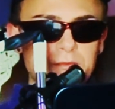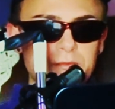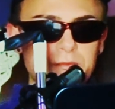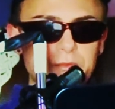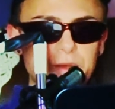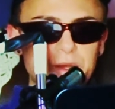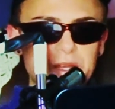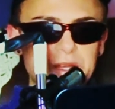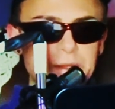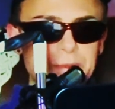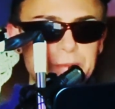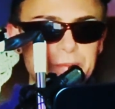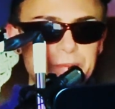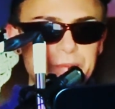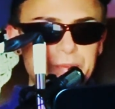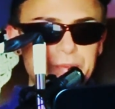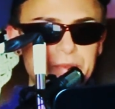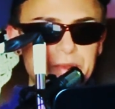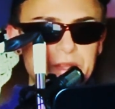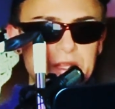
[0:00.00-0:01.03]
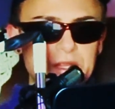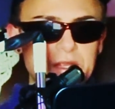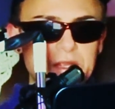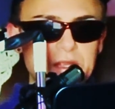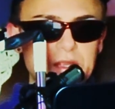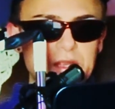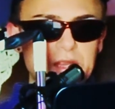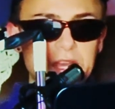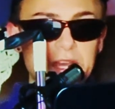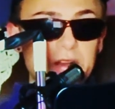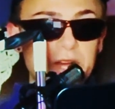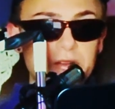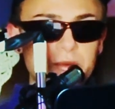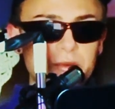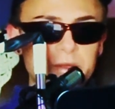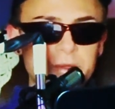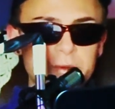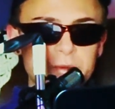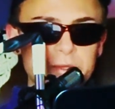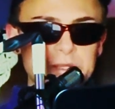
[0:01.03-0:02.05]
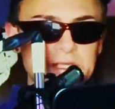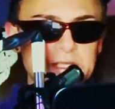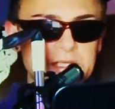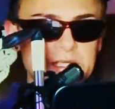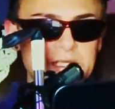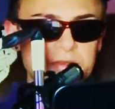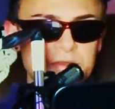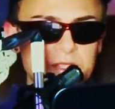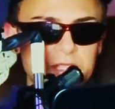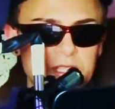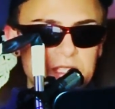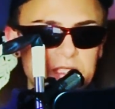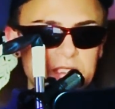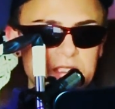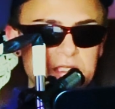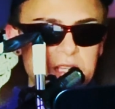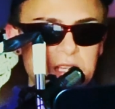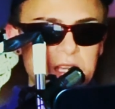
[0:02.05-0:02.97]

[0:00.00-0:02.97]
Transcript: But I don't know what the reason is for this.